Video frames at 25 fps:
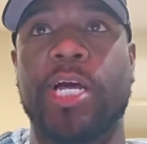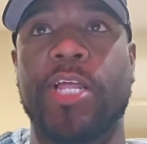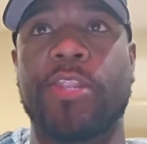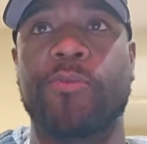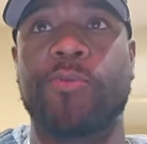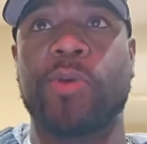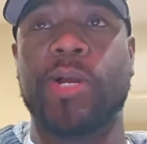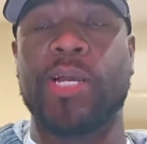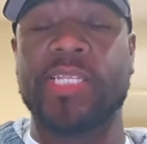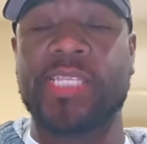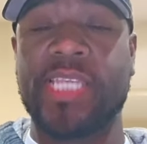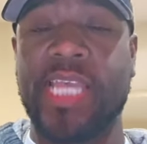
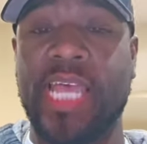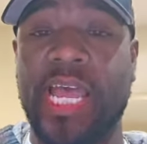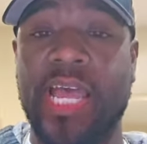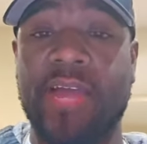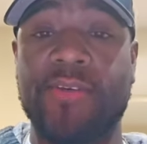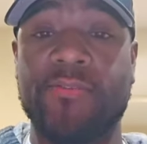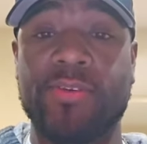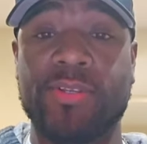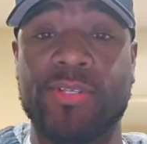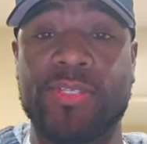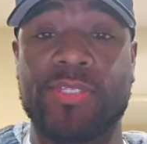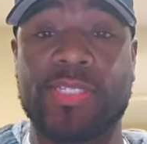otherwise
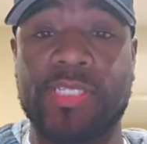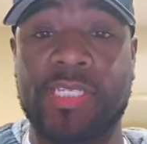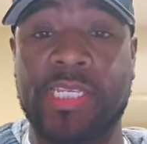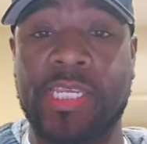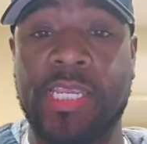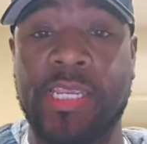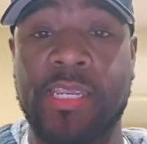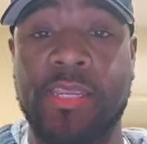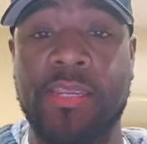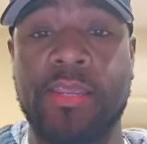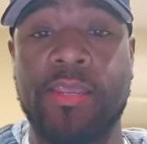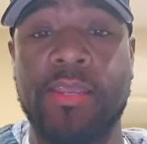have us
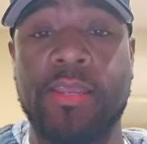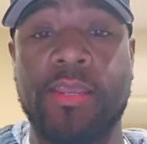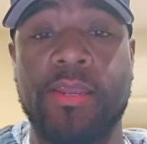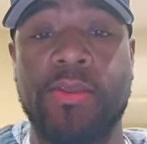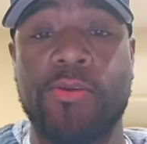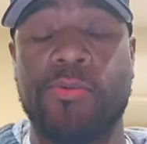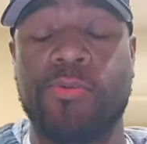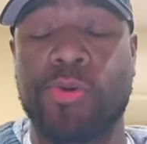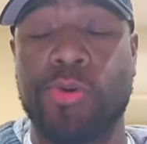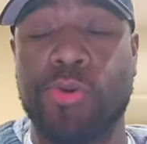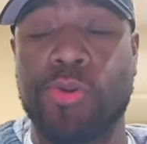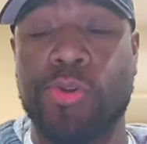see
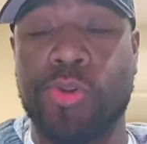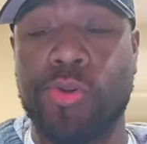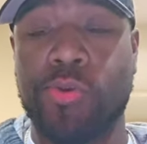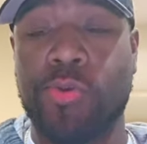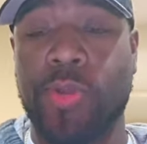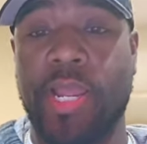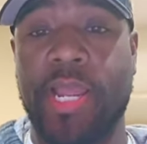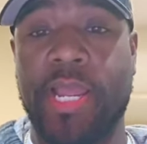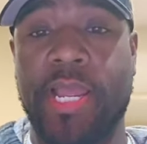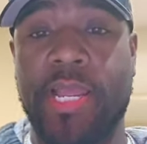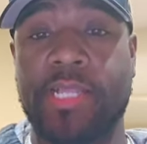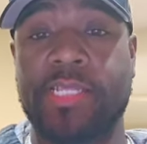
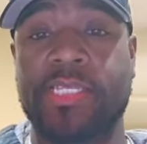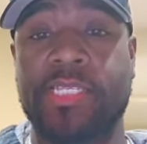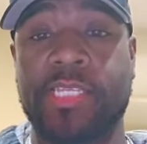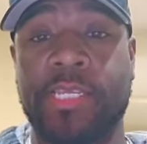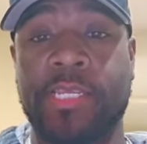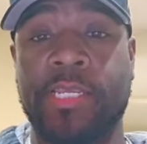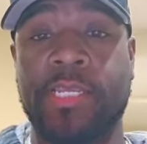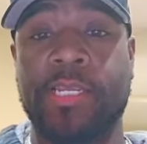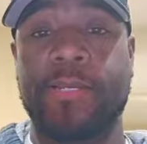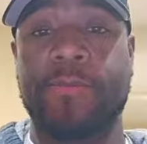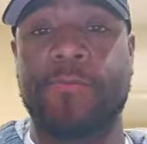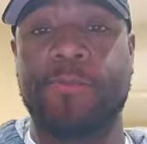Roku as
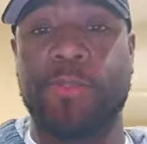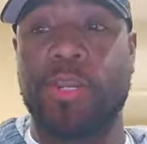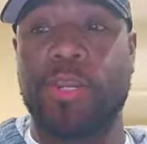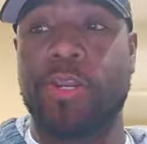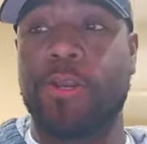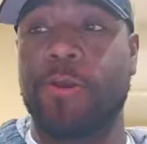a